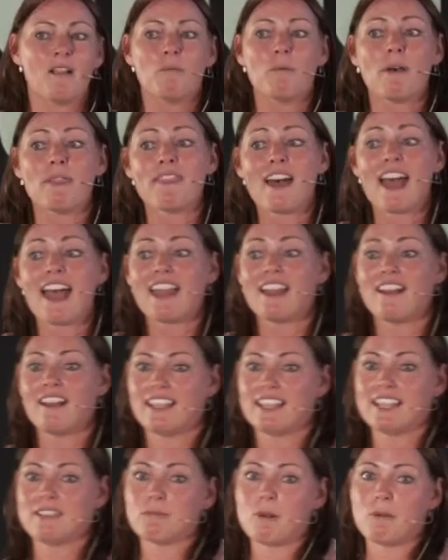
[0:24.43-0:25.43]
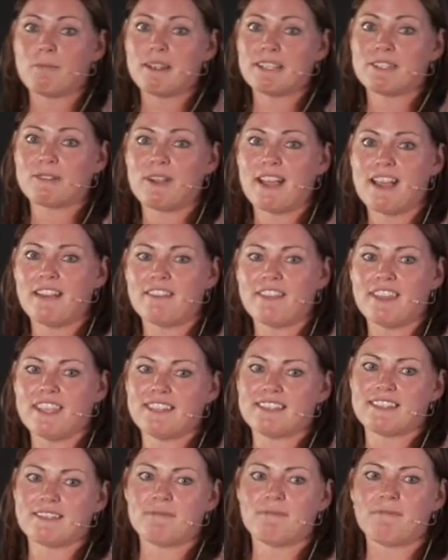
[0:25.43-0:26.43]
Well, that is what mental health
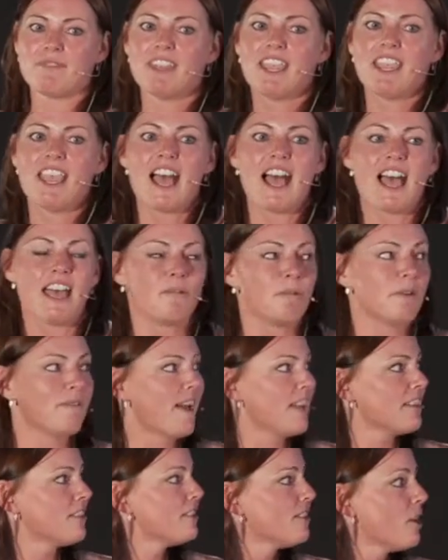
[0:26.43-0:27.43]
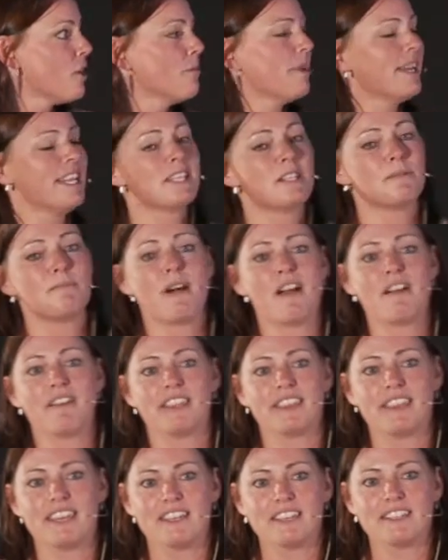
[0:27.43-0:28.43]
is. And we've had so many
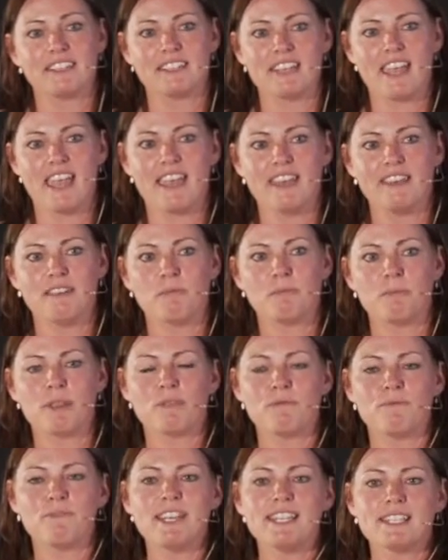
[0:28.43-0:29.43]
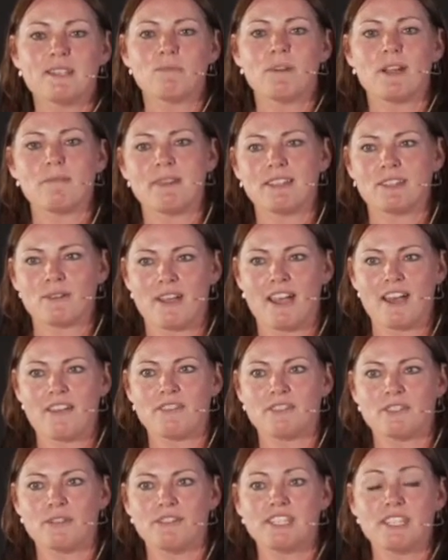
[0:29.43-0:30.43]
inspiring things today, but the reason why mental health
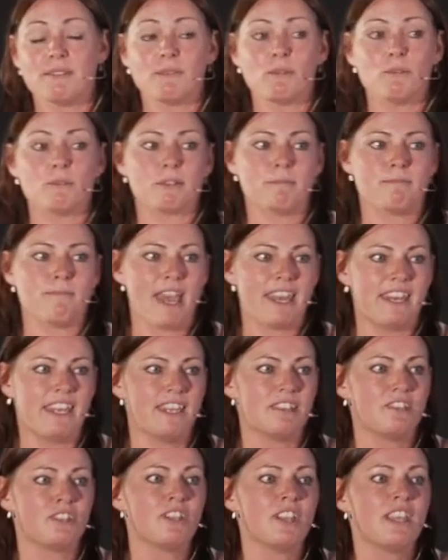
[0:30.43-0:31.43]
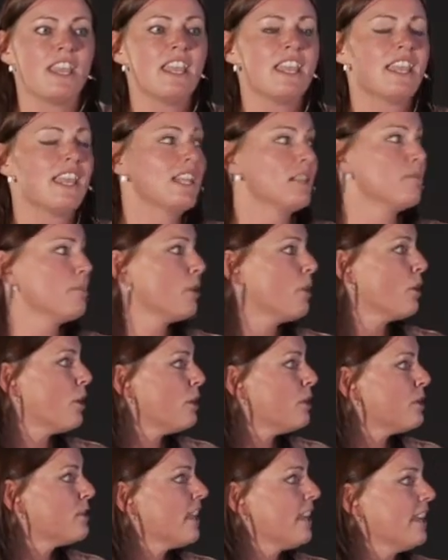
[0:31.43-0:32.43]
is so difficult to manage is
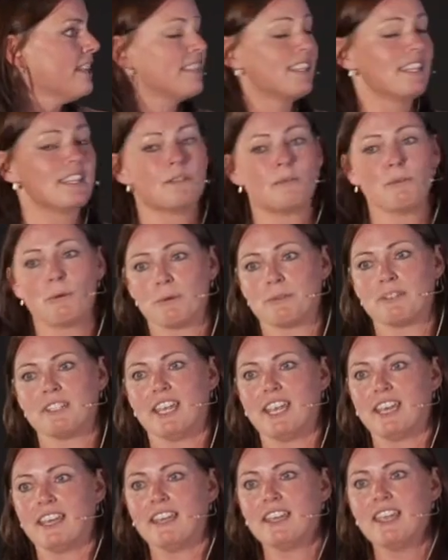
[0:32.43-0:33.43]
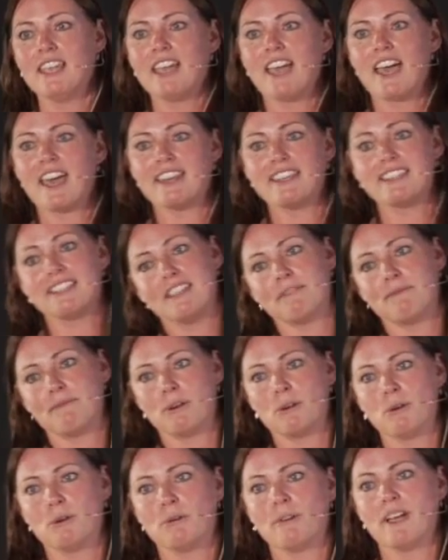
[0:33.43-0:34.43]
because it's exhausting and it's
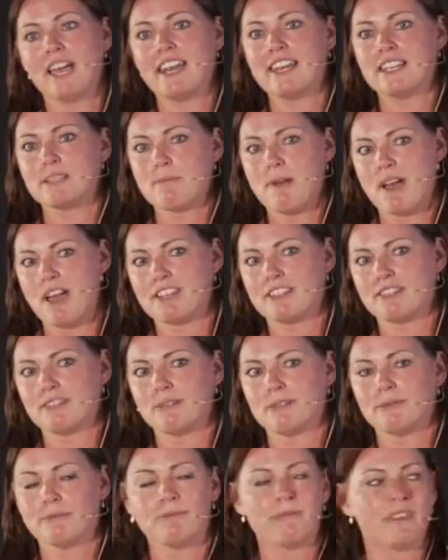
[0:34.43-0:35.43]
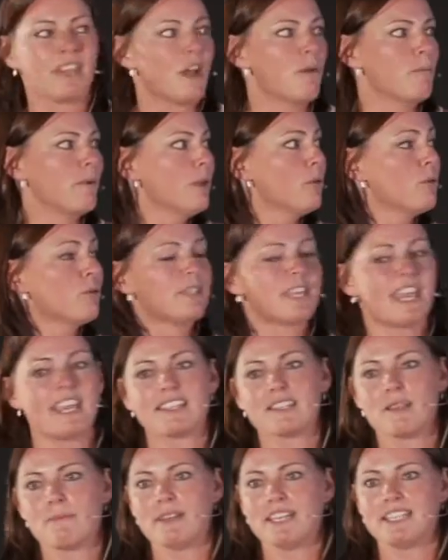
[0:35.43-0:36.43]
difficult and it's personal. And we all take
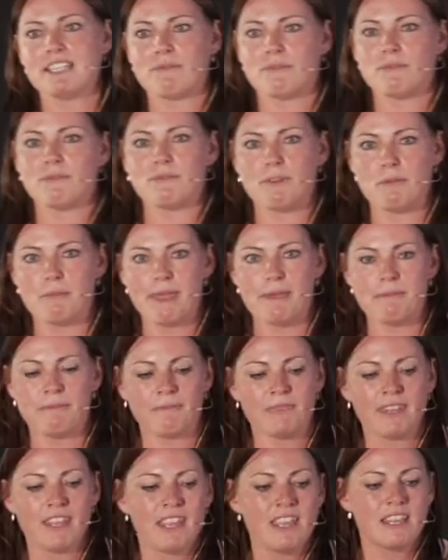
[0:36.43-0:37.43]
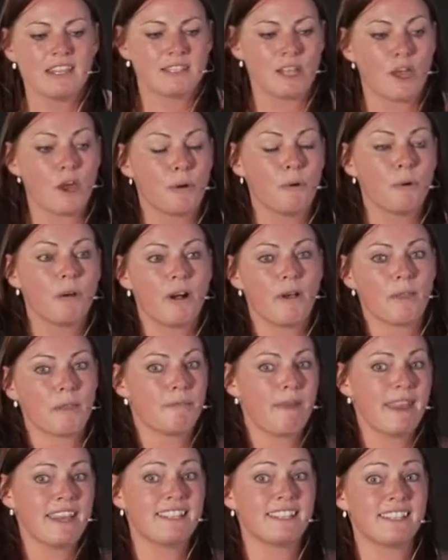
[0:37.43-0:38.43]
something different from it. So on the
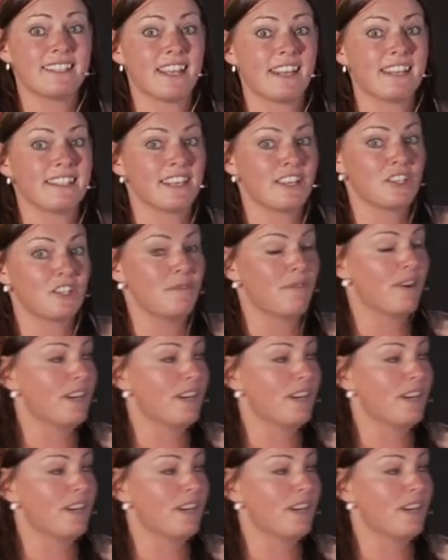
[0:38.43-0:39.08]
basis that it's actually